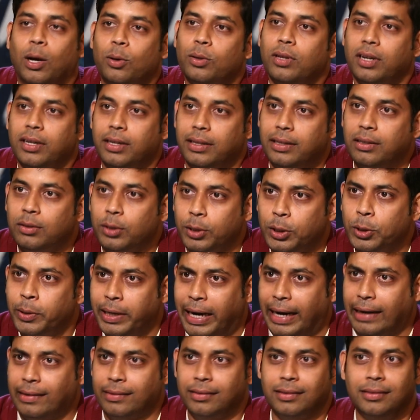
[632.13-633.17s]
that you're
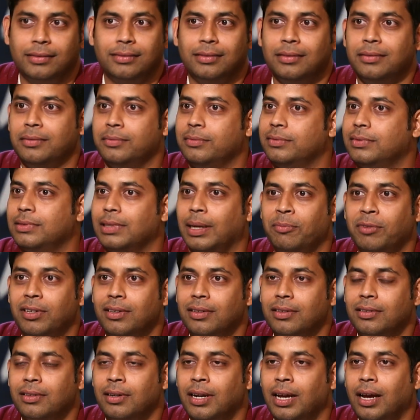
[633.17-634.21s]
actors and
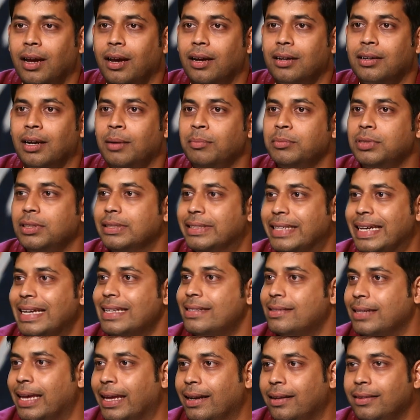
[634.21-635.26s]
someone comes and says
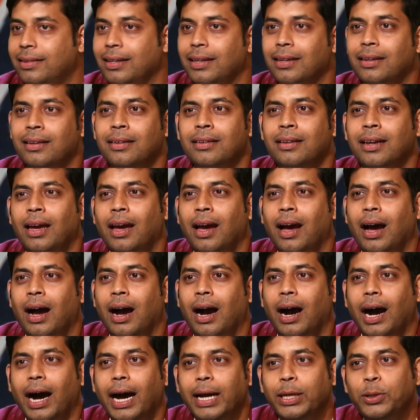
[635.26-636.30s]
anything,
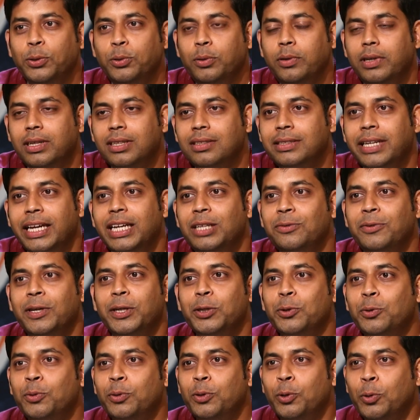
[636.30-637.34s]
are you at a stage where
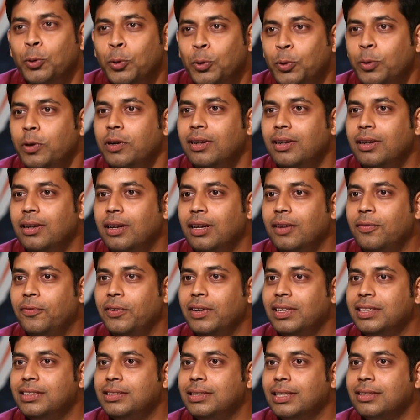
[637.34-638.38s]
you know if it
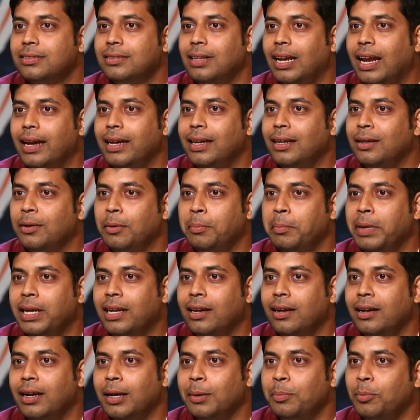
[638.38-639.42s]
is just lying or making
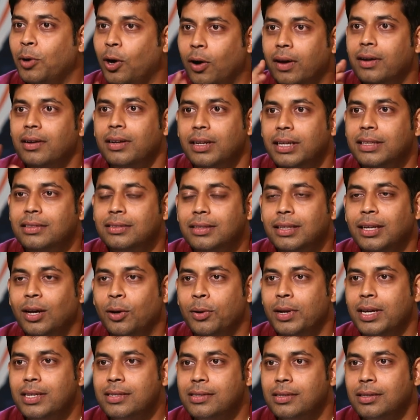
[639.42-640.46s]
it up, or is he
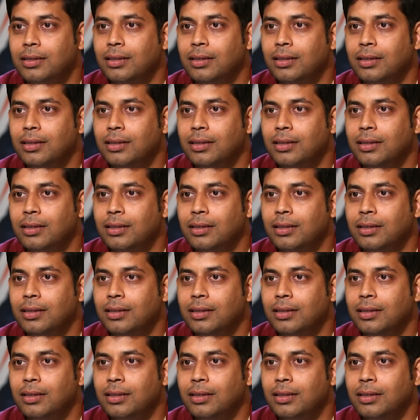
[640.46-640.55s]
honest?